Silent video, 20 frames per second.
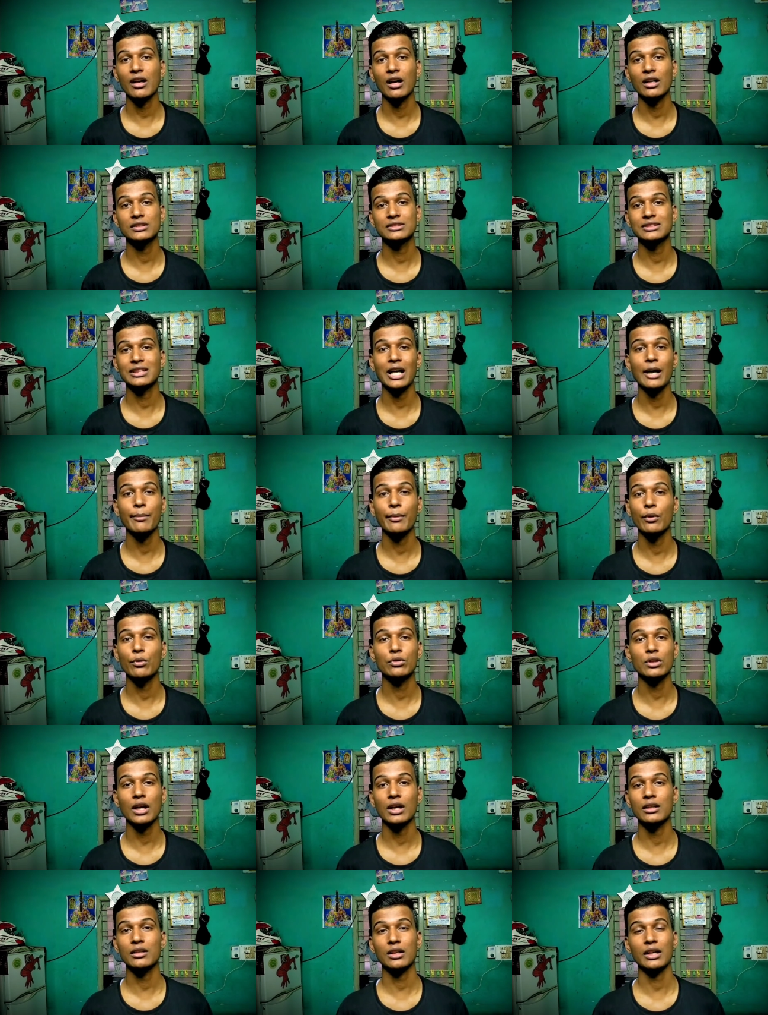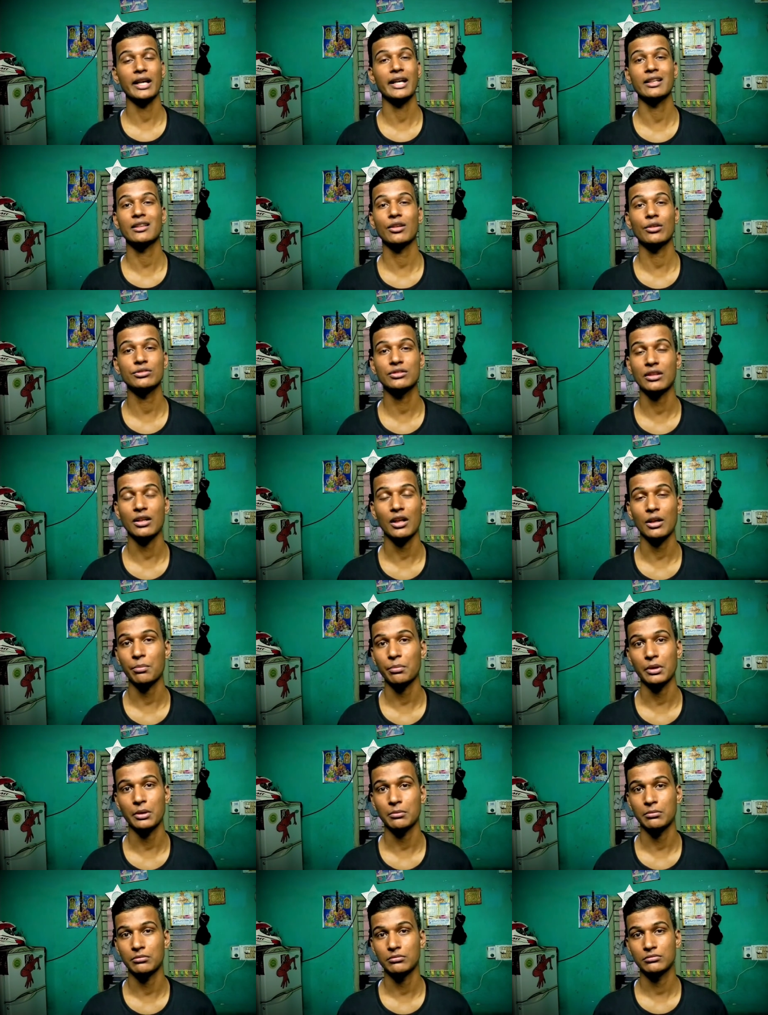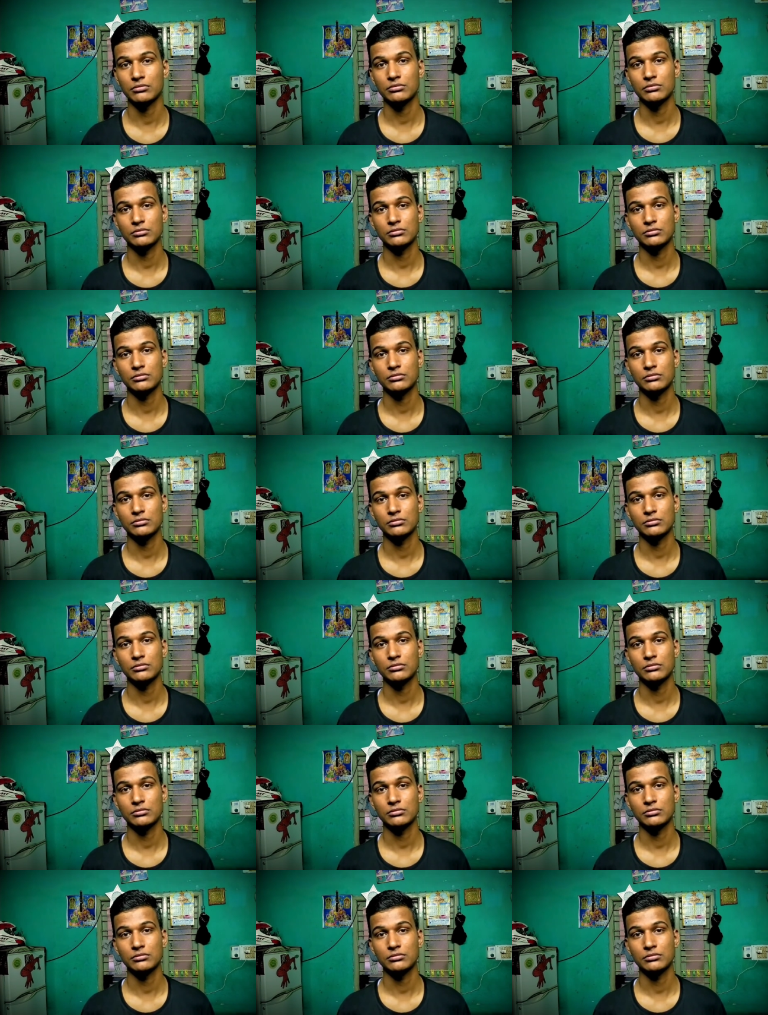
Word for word: of the cars tap out at eight thousand R P M,